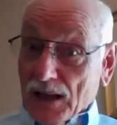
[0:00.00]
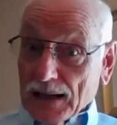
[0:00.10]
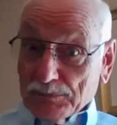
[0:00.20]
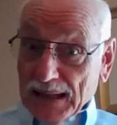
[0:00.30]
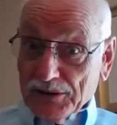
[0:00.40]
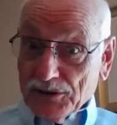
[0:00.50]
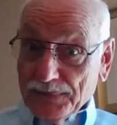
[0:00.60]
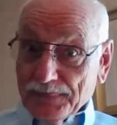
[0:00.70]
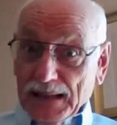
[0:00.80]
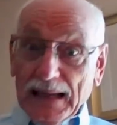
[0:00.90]
God bless
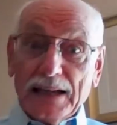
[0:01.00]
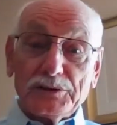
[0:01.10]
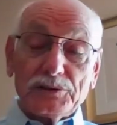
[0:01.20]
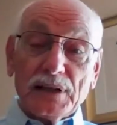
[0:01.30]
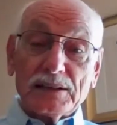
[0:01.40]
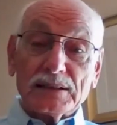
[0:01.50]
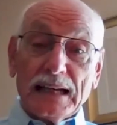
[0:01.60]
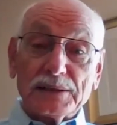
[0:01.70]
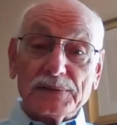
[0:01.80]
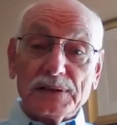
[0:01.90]
you as you touch
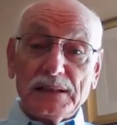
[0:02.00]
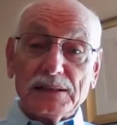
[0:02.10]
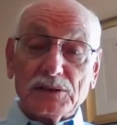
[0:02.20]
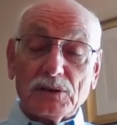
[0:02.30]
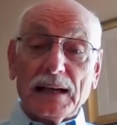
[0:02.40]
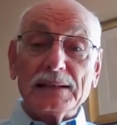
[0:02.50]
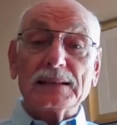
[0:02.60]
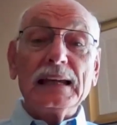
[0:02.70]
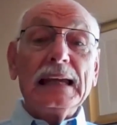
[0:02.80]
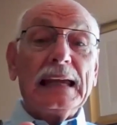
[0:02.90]
lives for Jesus
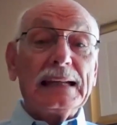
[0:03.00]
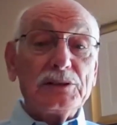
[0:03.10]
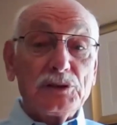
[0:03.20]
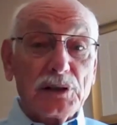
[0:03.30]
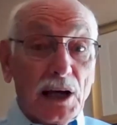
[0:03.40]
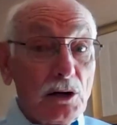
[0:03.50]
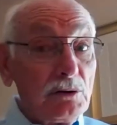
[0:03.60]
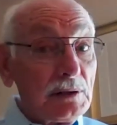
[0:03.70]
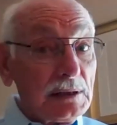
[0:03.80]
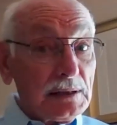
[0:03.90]
Christ and as you
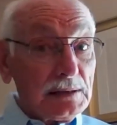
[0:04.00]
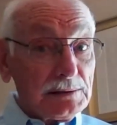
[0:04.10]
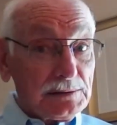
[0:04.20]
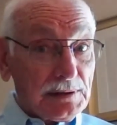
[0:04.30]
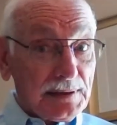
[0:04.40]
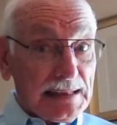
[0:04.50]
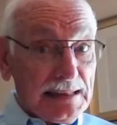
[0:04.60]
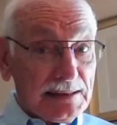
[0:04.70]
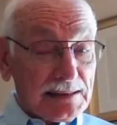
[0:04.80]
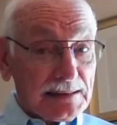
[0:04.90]
go to
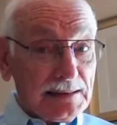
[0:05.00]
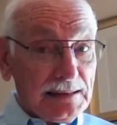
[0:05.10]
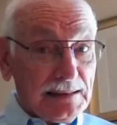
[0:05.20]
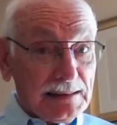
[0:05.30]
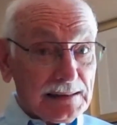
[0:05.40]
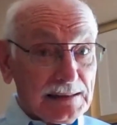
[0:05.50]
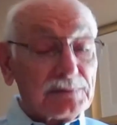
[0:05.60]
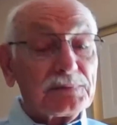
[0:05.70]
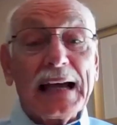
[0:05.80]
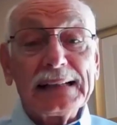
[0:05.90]
these
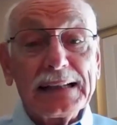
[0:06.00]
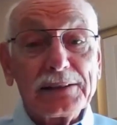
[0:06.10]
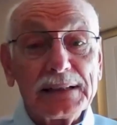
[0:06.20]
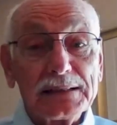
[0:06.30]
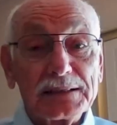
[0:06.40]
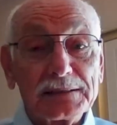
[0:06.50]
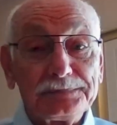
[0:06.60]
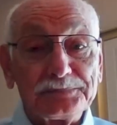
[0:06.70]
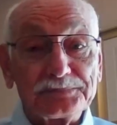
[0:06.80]
confined areas